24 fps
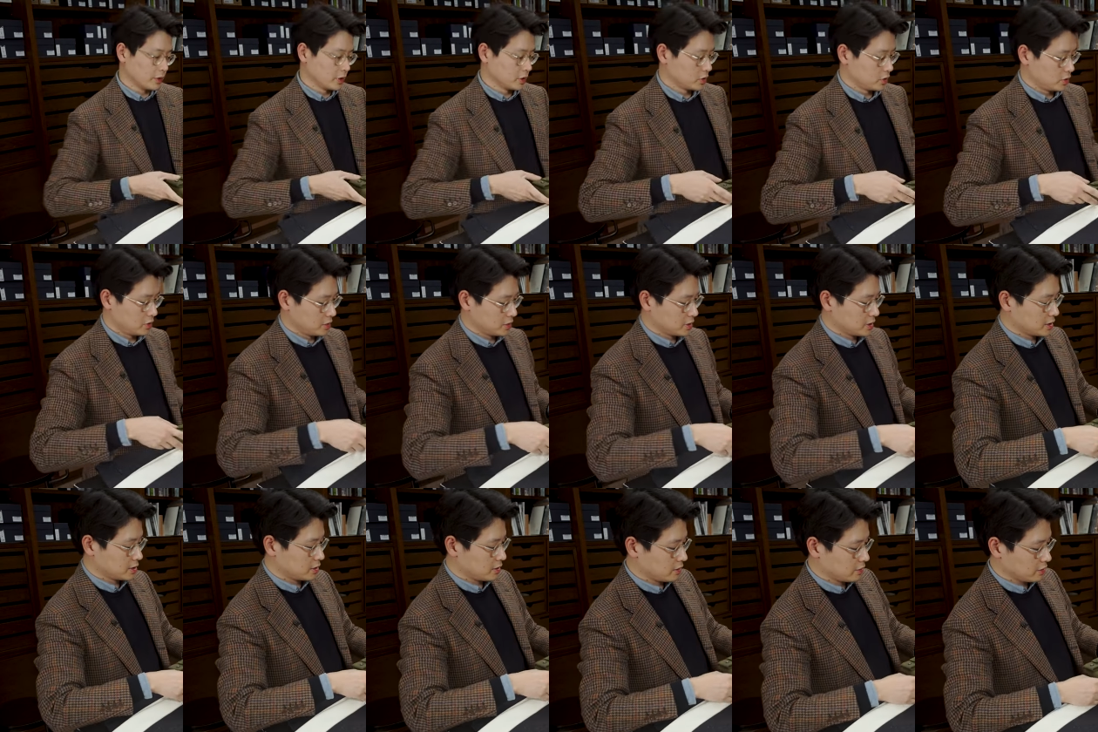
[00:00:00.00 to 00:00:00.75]
we introduced
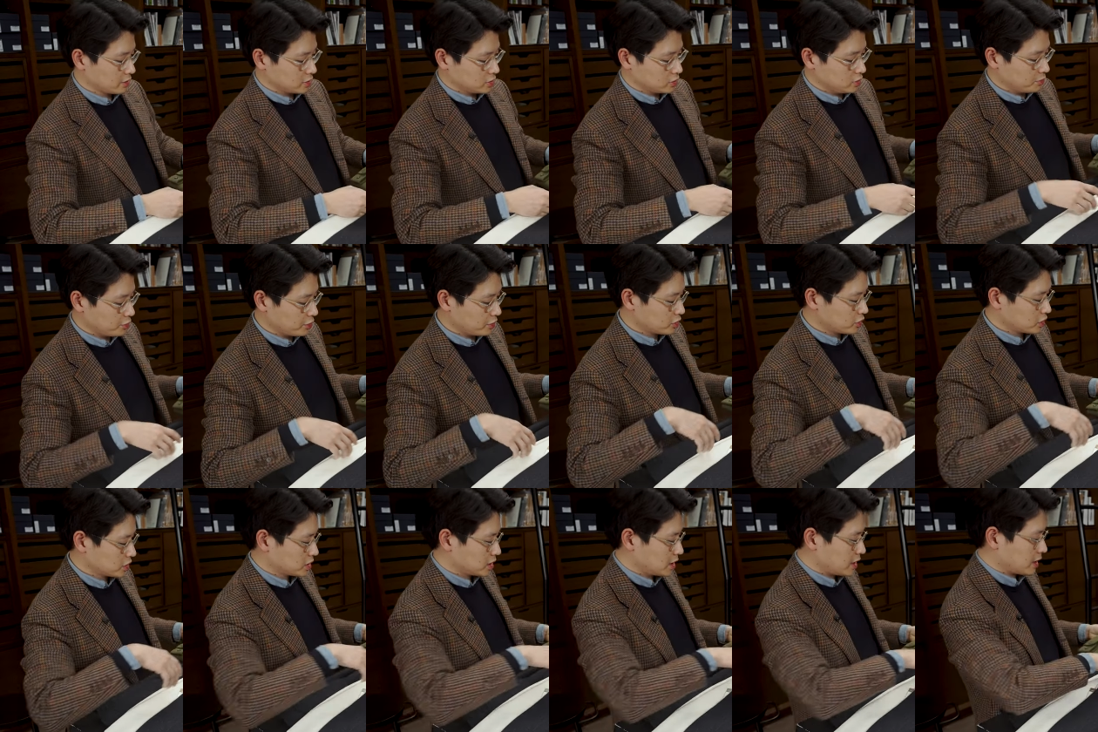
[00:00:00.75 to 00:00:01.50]
this year. I think it's super
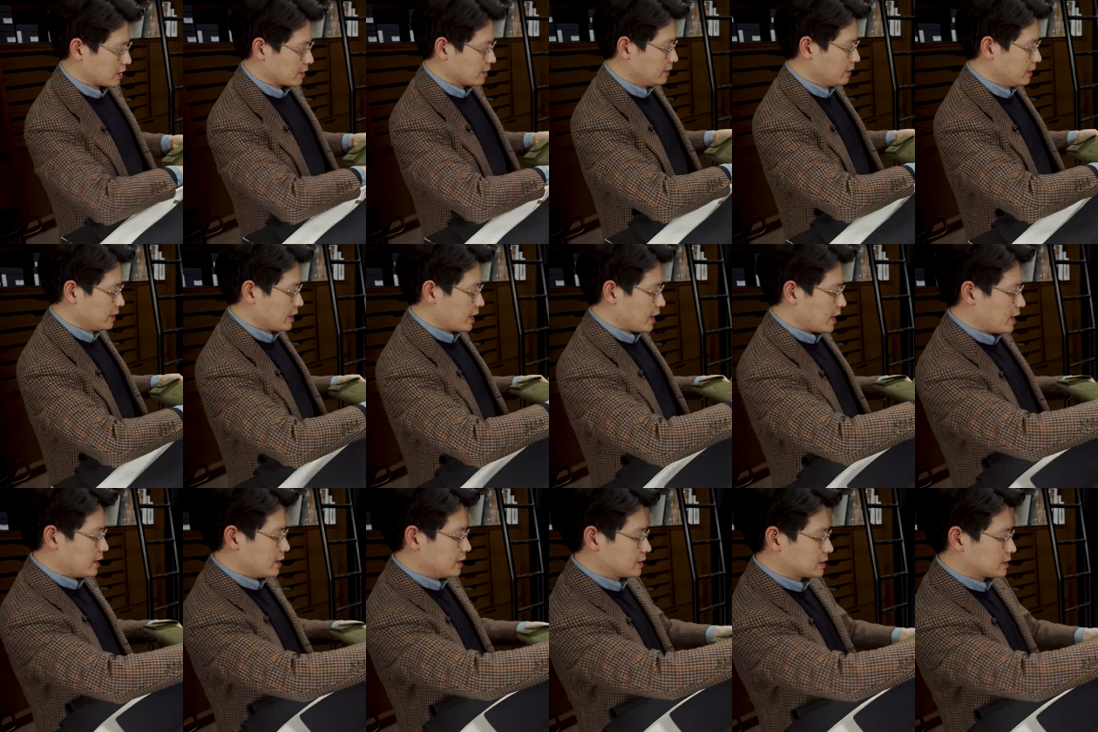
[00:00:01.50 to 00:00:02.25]
interesting,
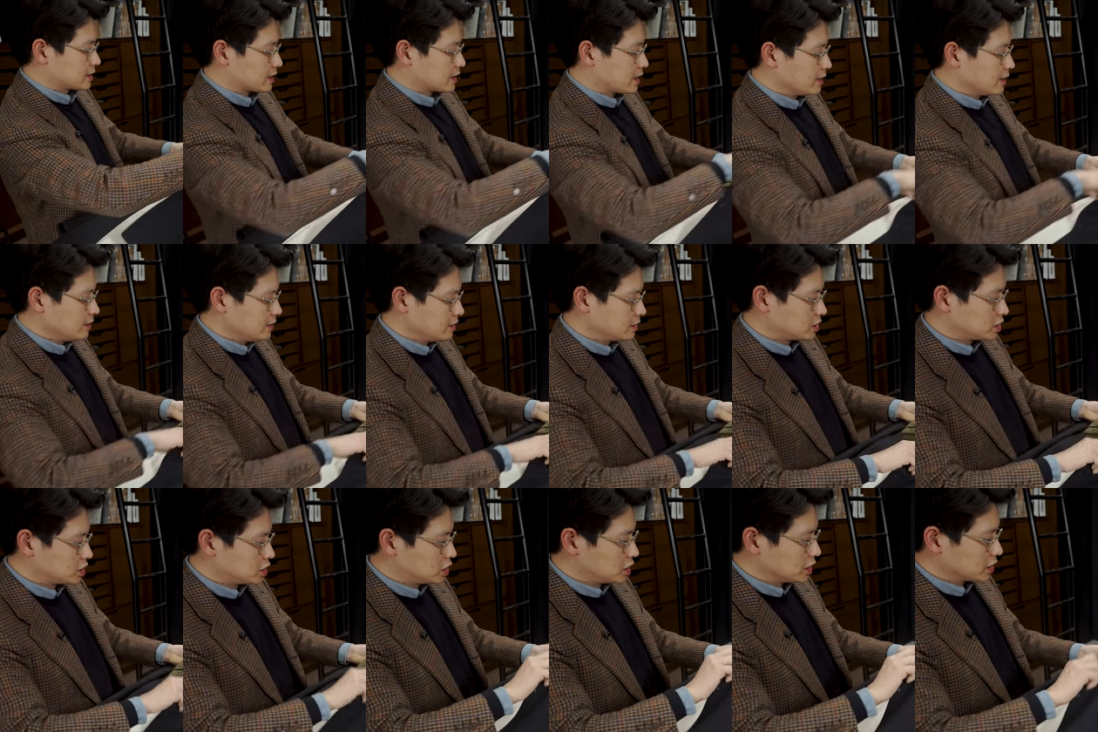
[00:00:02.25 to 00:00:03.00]
and it's kind
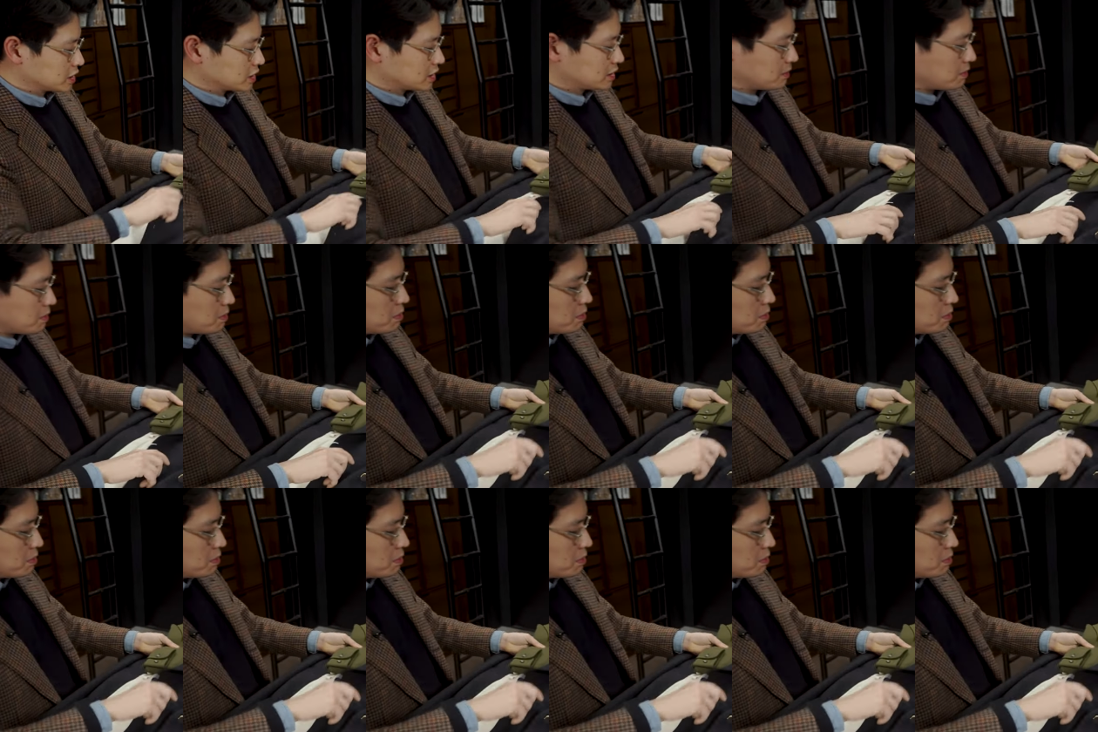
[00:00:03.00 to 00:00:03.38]
of just